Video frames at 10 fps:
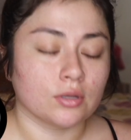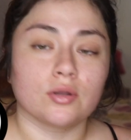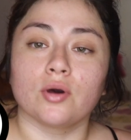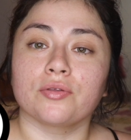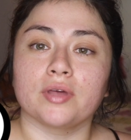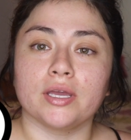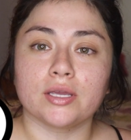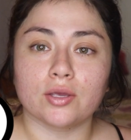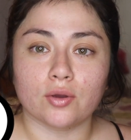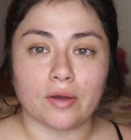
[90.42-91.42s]
No,
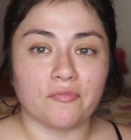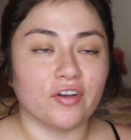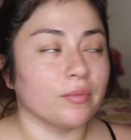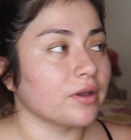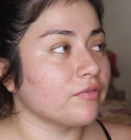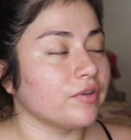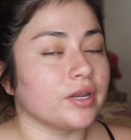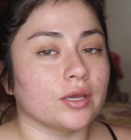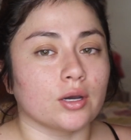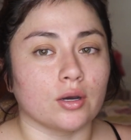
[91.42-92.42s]
thank you. I'm filming a
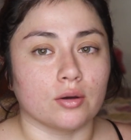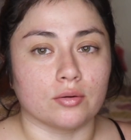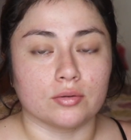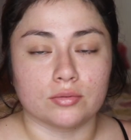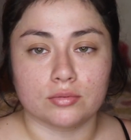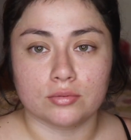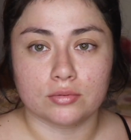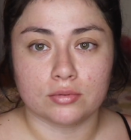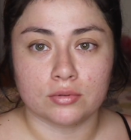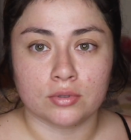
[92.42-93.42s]
video.
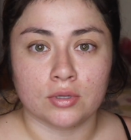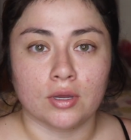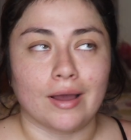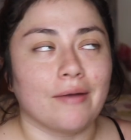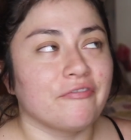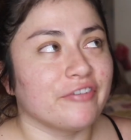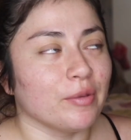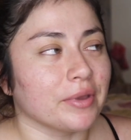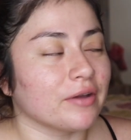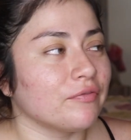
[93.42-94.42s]
I'm
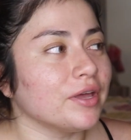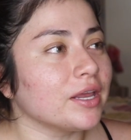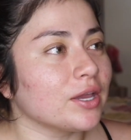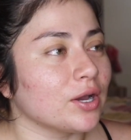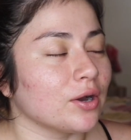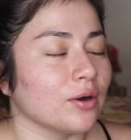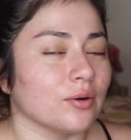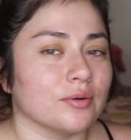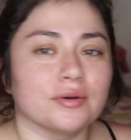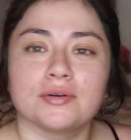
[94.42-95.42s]
filming a
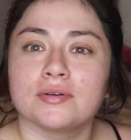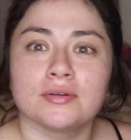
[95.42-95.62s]
video.